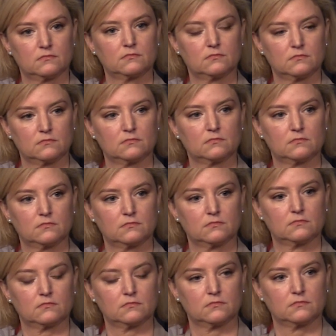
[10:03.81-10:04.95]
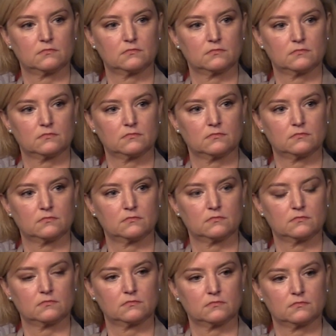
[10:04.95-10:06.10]
might reinforce this perception
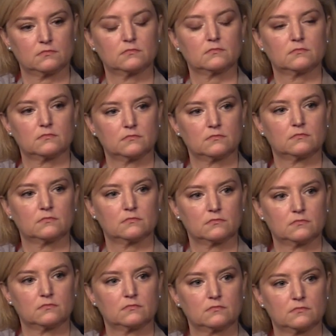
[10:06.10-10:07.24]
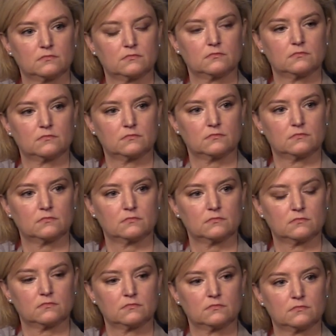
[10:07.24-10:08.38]
out there that the cops get
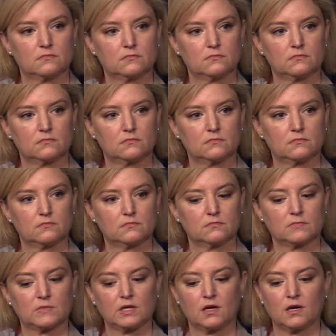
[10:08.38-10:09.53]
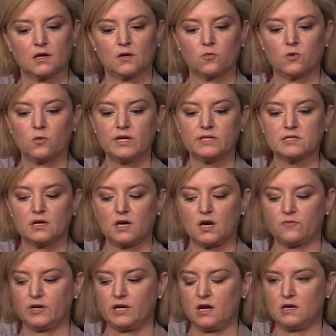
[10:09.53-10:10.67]
away with these shootings? Well, we take
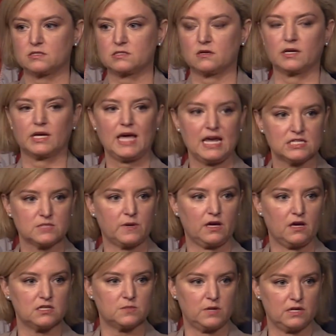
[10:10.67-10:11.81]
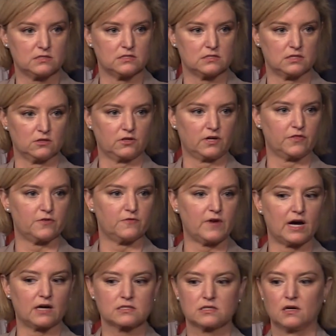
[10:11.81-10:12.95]
every case on a case-by-case basis and look at the
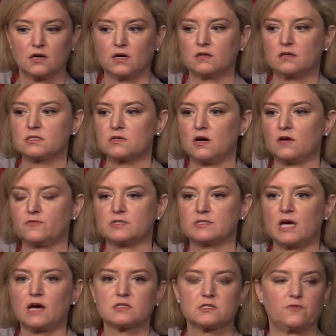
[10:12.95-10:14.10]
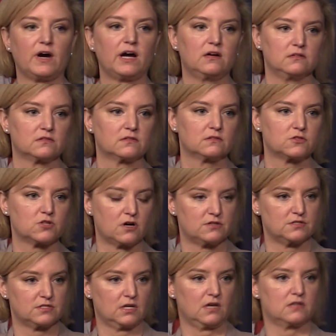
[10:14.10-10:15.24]
facts. This office has filed
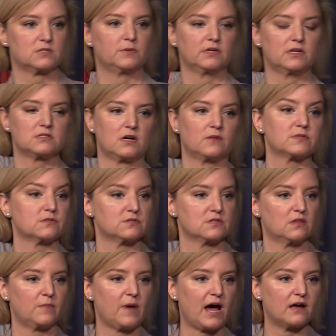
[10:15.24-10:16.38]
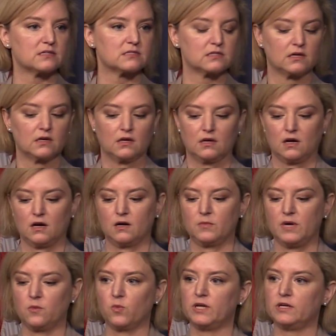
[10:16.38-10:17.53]
charges against police officers in the past. Um,
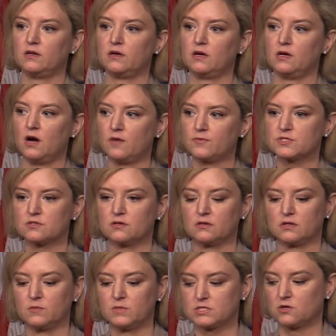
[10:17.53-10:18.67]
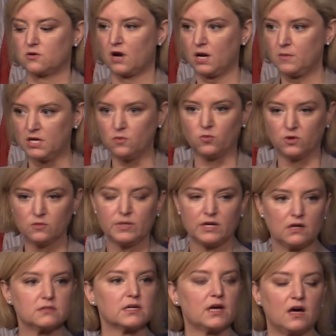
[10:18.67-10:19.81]
and when an officer commits a crime, he will be
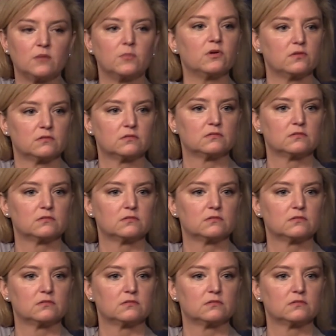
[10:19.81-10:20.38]
held accountable.